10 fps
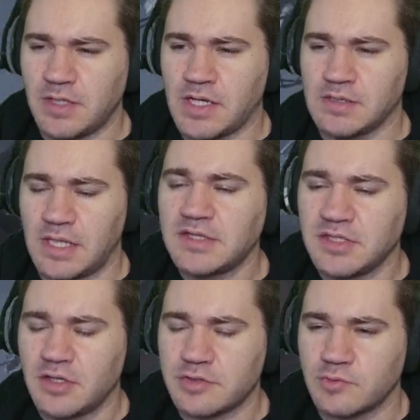like the
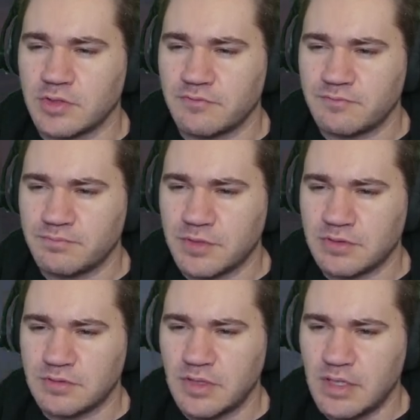other one, but
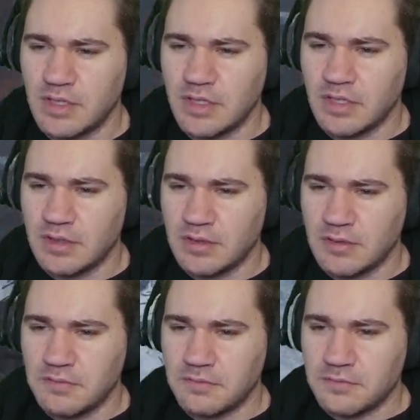
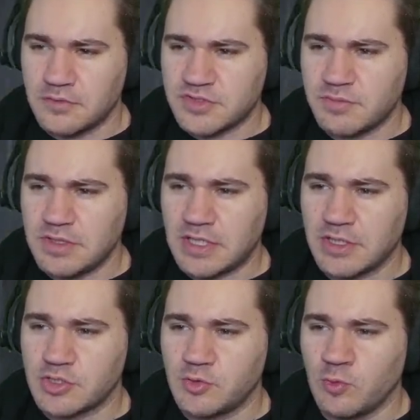there's something kind
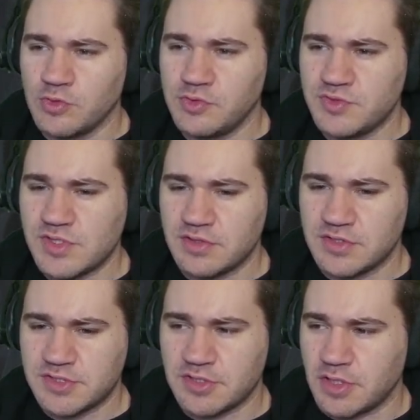of cool using
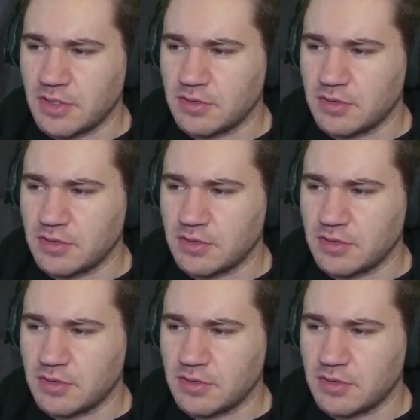this thing.